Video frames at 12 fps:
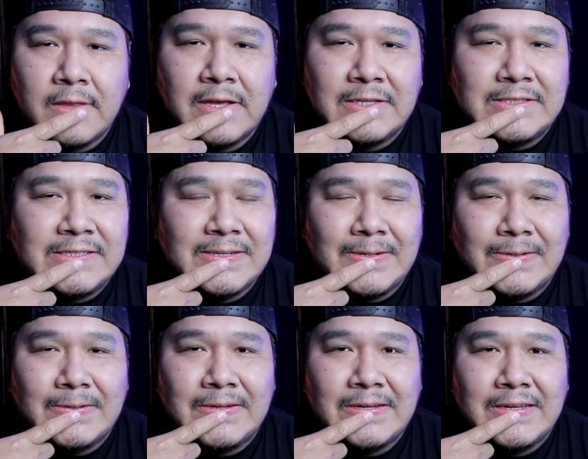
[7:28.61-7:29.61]
And
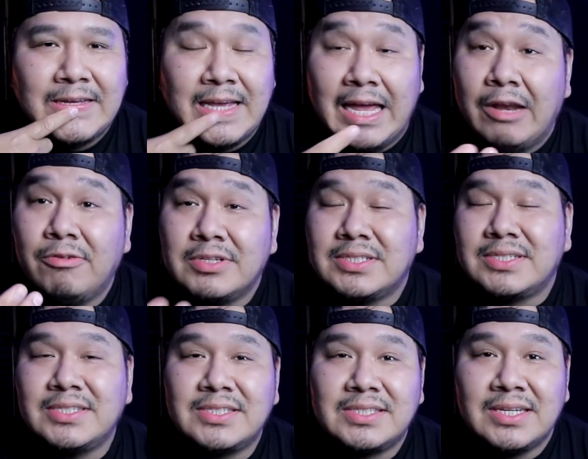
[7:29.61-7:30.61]
it was
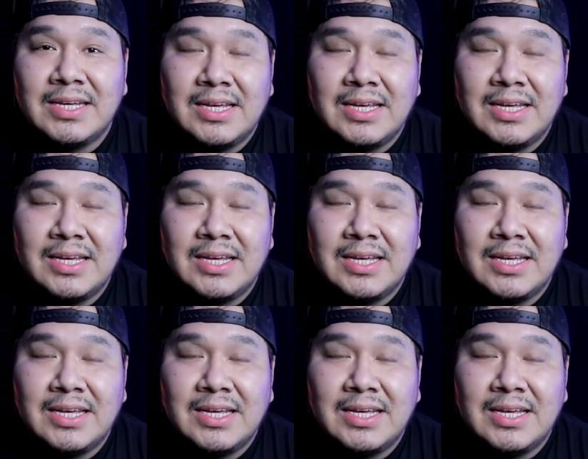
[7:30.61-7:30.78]
just,